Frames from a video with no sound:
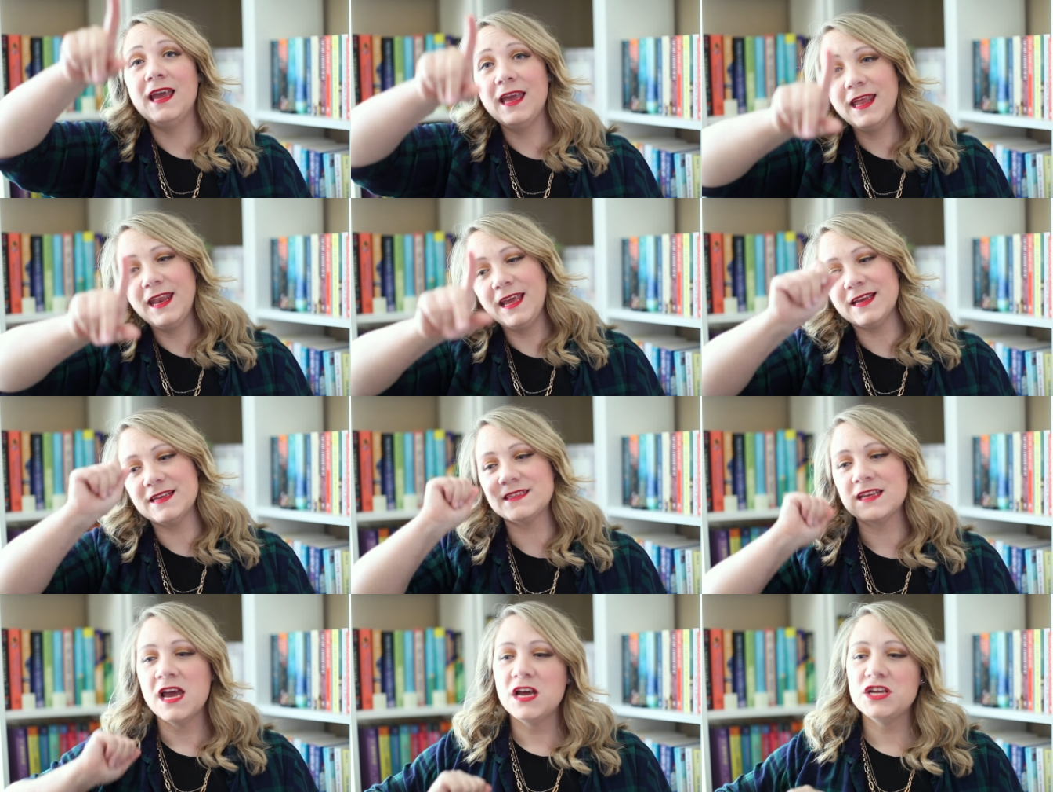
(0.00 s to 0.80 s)
It
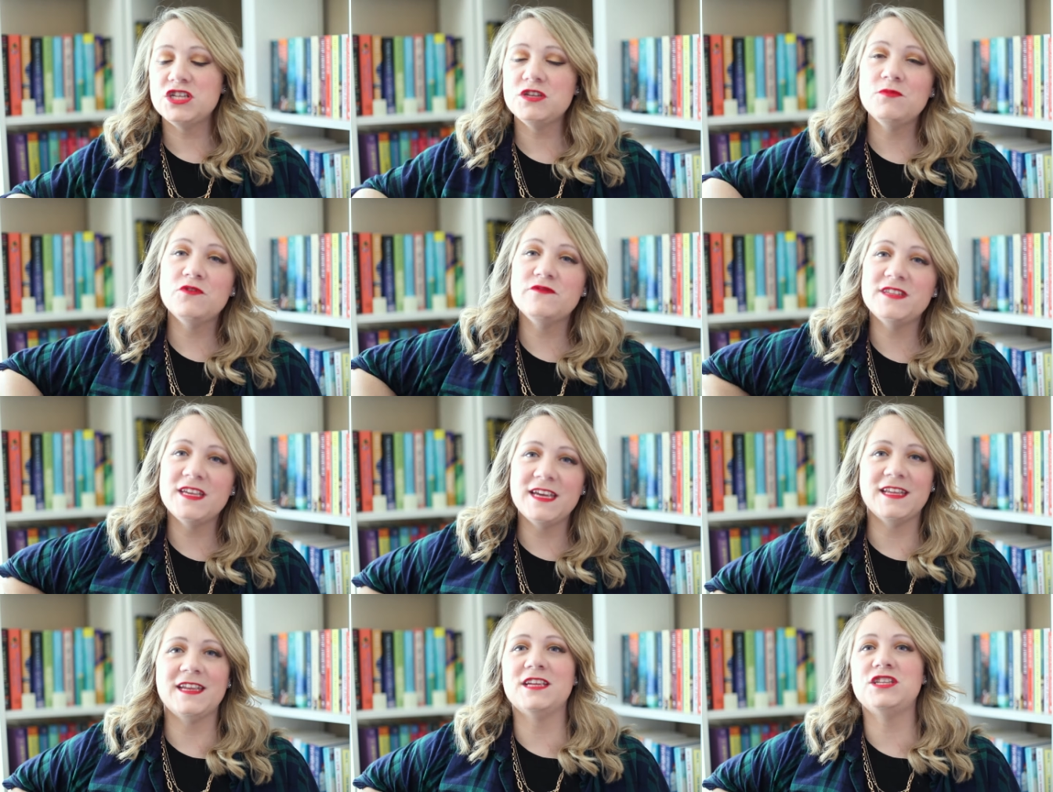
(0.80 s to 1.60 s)
is. She moves
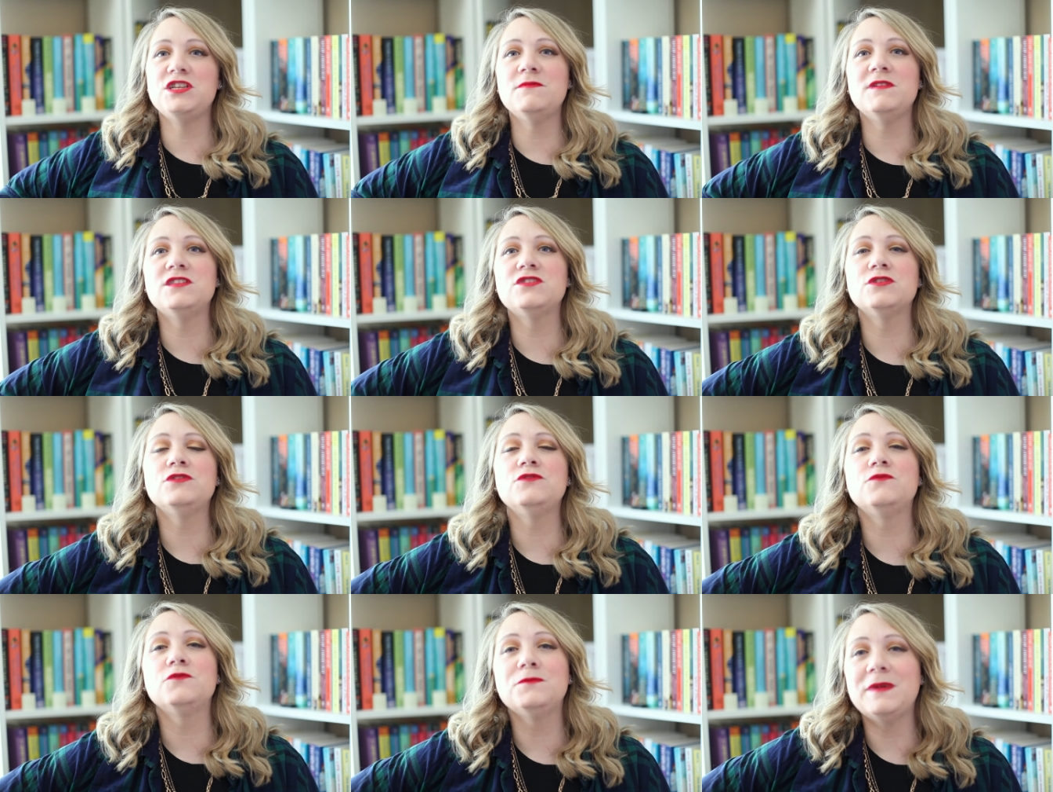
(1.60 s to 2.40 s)
in, and she meets her
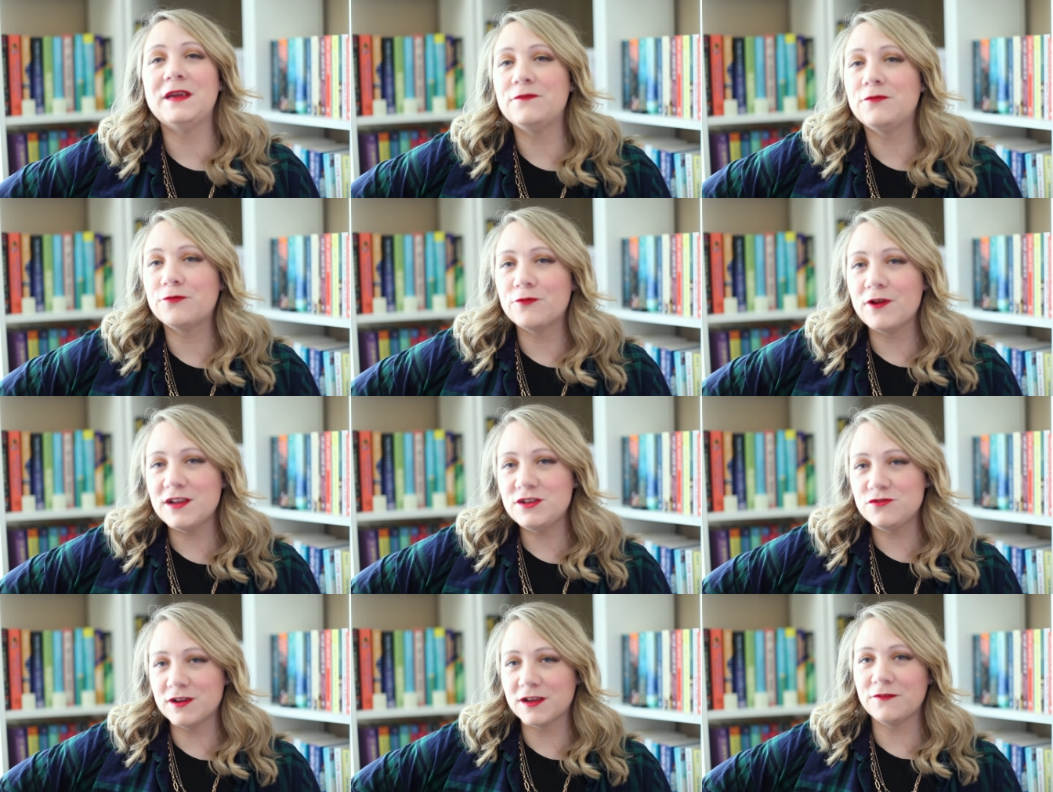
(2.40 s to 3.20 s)
new roommate,
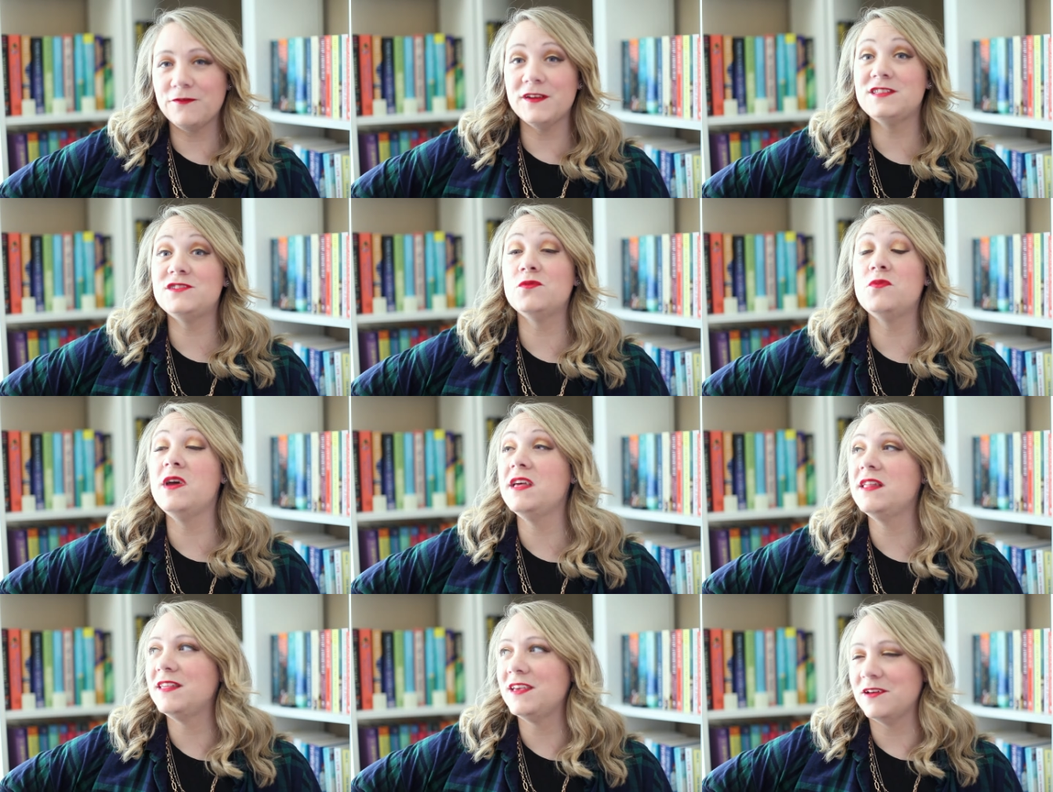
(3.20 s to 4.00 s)
Frederick
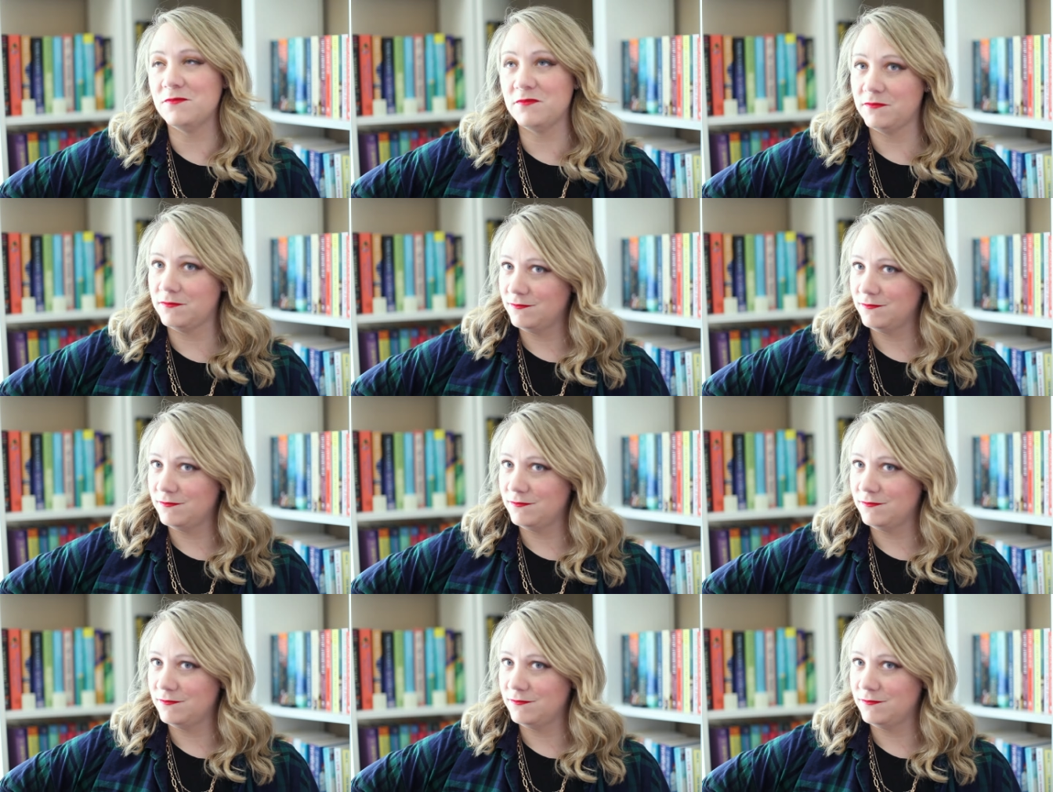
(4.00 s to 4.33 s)
Fitzwilliam.